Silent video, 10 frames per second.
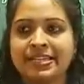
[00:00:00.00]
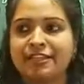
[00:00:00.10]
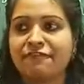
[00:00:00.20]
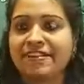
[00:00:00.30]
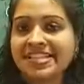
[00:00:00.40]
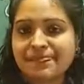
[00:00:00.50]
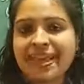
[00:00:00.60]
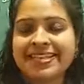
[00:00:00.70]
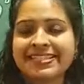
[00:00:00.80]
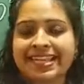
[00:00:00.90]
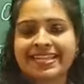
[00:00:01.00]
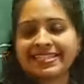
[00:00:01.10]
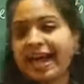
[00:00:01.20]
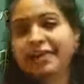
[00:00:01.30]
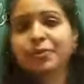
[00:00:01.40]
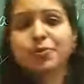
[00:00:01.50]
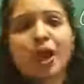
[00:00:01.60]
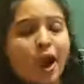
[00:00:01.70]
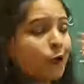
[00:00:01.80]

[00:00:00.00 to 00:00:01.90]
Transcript: The first main says that you